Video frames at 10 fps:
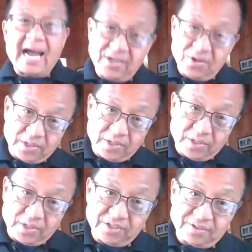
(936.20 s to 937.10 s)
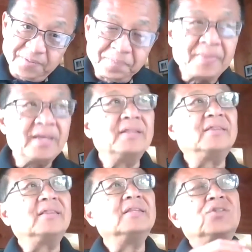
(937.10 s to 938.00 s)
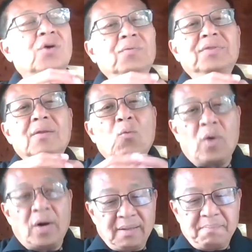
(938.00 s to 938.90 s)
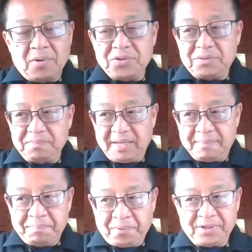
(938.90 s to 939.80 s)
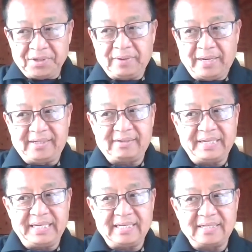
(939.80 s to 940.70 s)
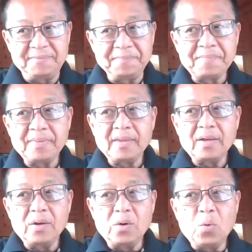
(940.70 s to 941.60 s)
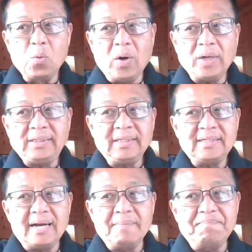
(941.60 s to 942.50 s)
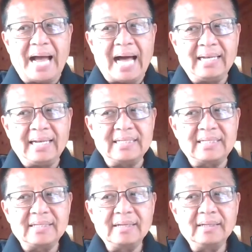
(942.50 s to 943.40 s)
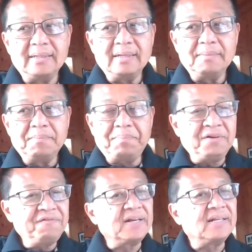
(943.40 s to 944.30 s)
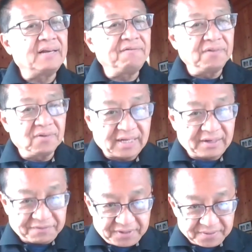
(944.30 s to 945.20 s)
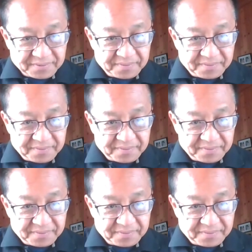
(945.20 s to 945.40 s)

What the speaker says: I know what to do. So one of the most important criteria is, what does a balanced, perfect life looks like for you?